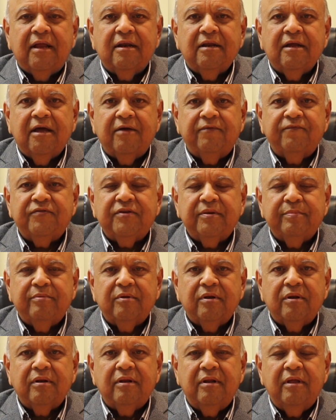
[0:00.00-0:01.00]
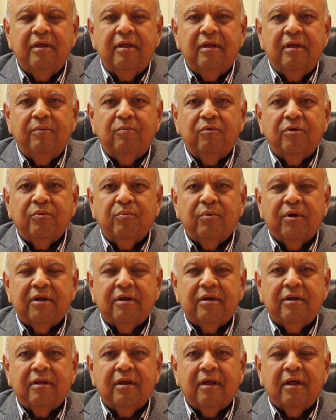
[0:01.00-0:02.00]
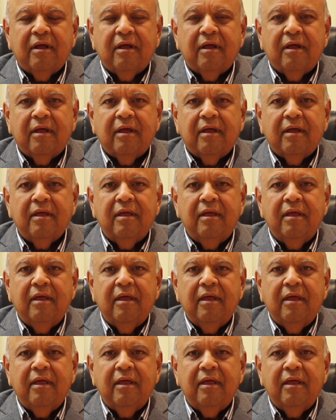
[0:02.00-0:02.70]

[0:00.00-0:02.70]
uncomfortable with what are